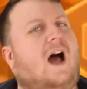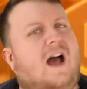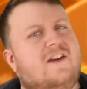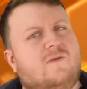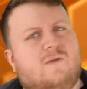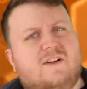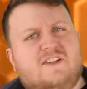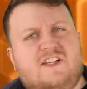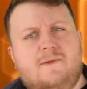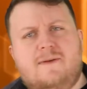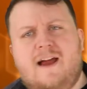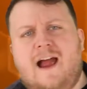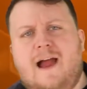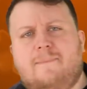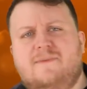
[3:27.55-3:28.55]
I don't want to see what
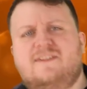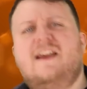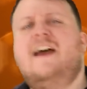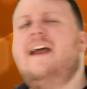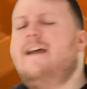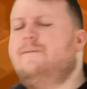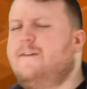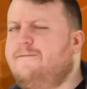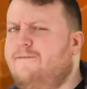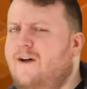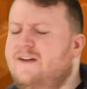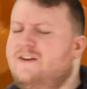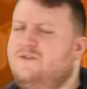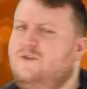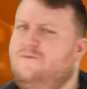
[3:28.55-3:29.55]
happens if they
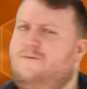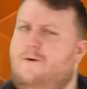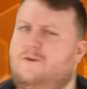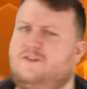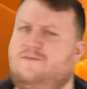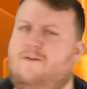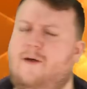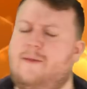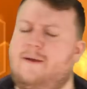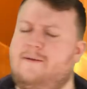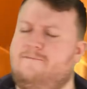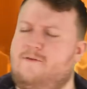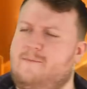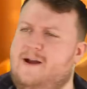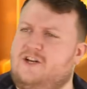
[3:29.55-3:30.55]
find out you falsify that
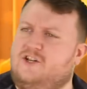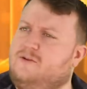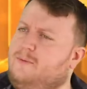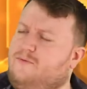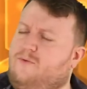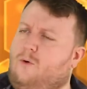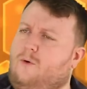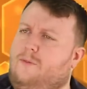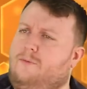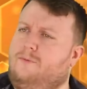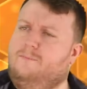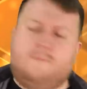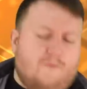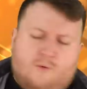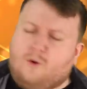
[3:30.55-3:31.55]
information before
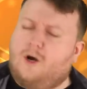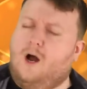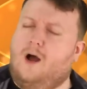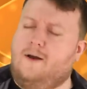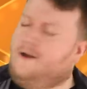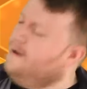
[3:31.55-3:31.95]
God.